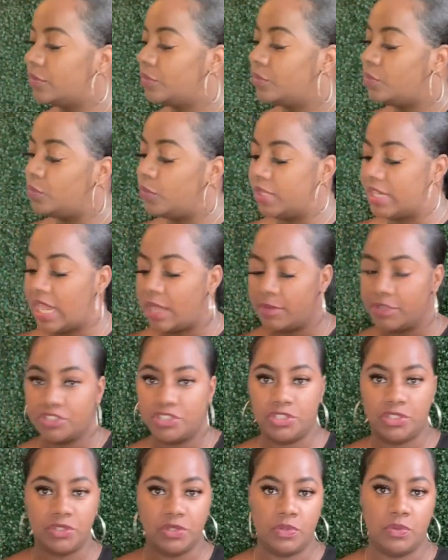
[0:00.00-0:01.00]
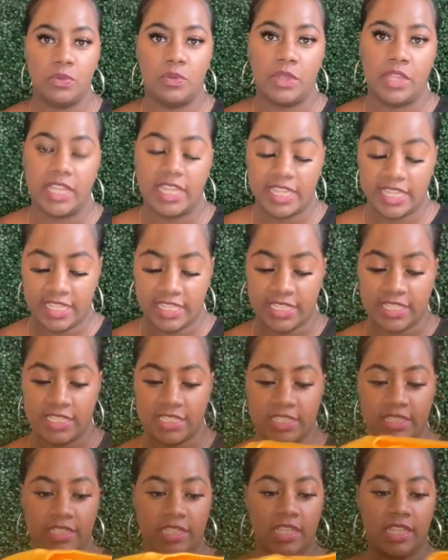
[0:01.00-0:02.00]
what I would do
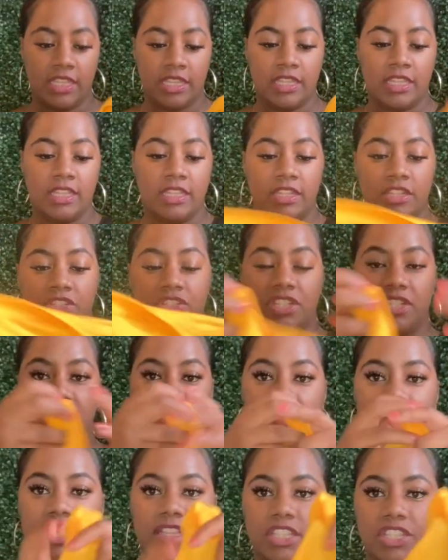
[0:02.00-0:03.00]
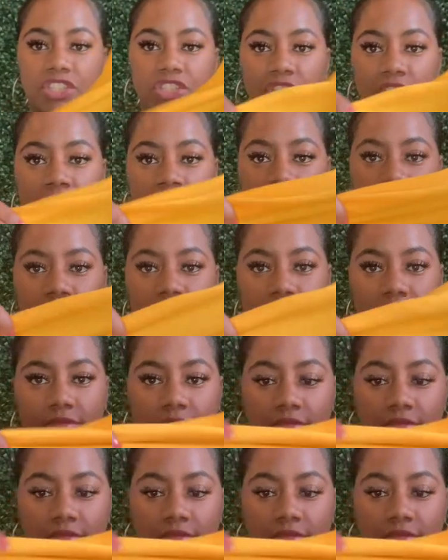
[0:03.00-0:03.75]
is just take the shirt,